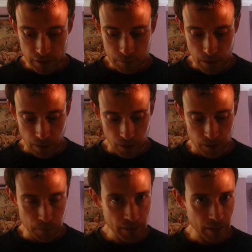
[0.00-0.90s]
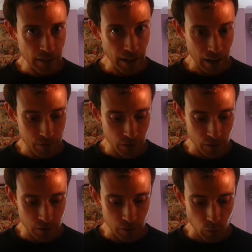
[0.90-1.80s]
Smith, admittedly an
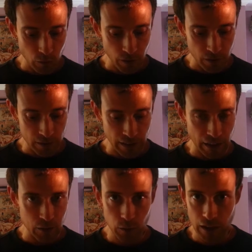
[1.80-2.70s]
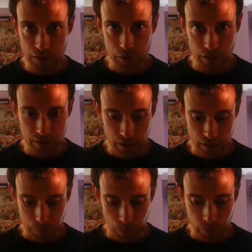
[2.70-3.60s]
advocate of score voting and to a lesser extent
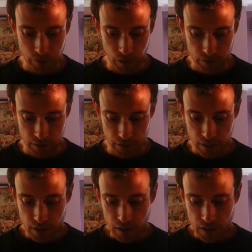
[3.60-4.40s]
approval voting,